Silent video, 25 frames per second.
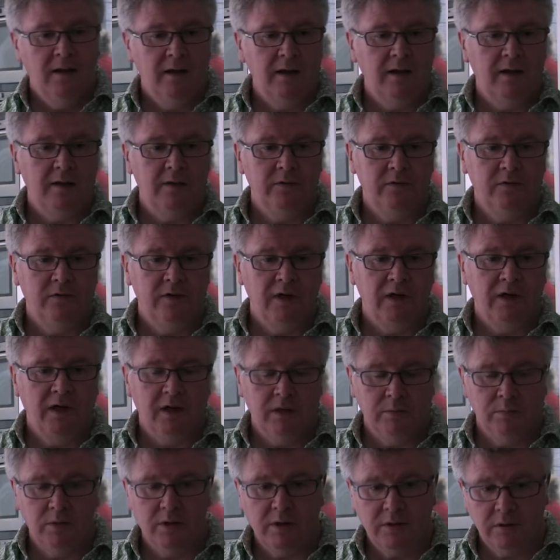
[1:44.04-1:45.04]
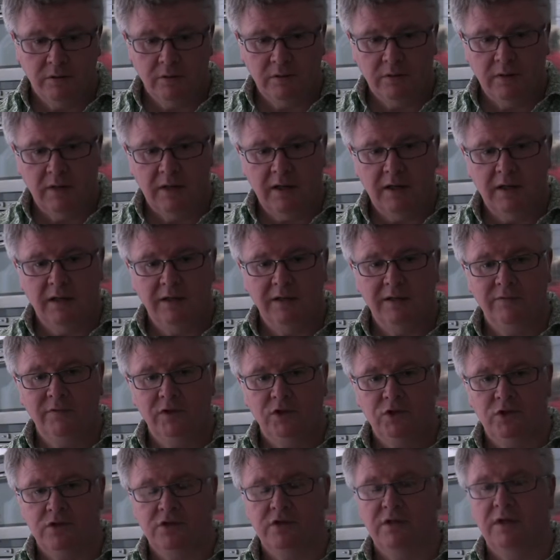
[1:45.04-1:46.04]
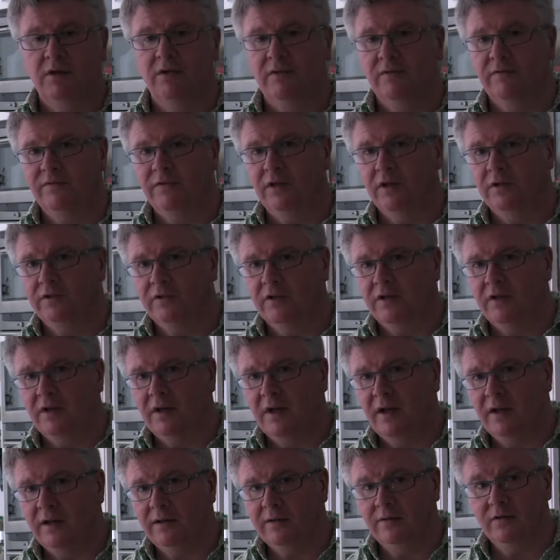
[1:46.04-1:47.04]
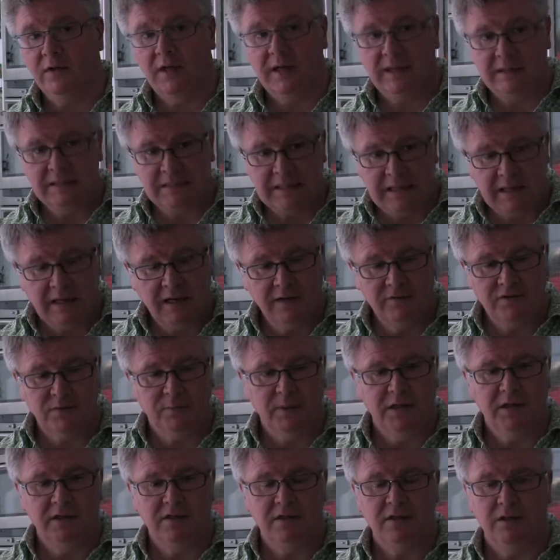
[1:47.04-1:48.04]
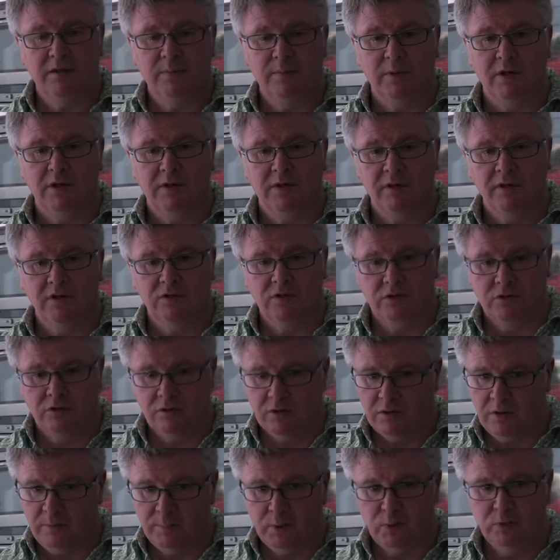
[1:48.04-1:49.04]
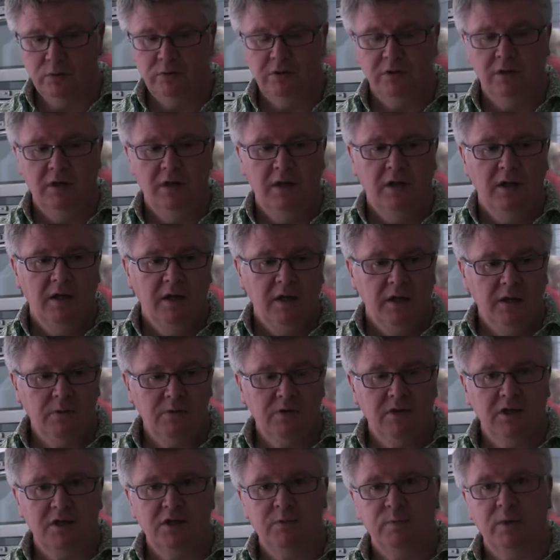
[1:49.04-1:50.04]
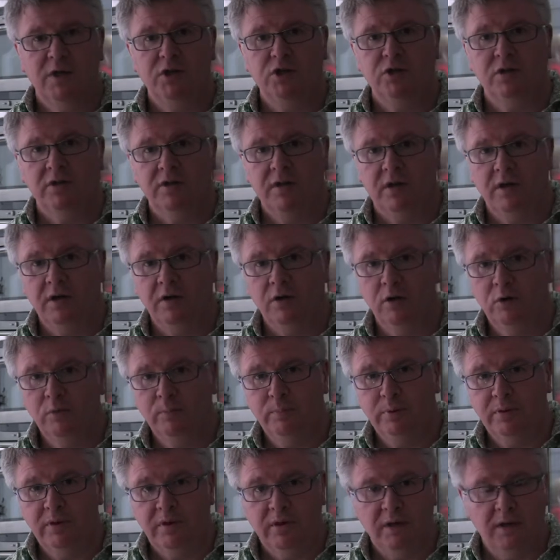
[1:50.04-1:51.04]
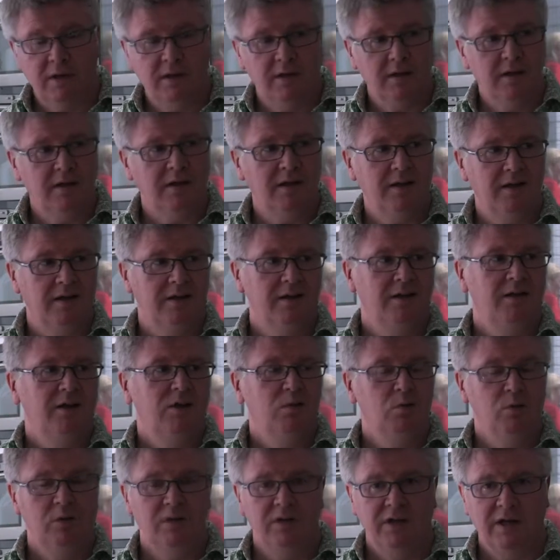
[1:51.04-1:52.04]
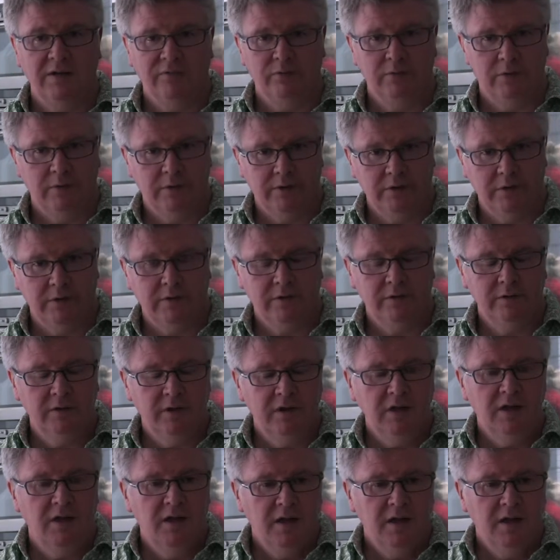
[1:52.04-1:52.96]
And uh, I had a brother uh, living just south of London, and a day after my eighteenth birthday, I just took the boat. It was an expression that I hope uh, uh, will never return,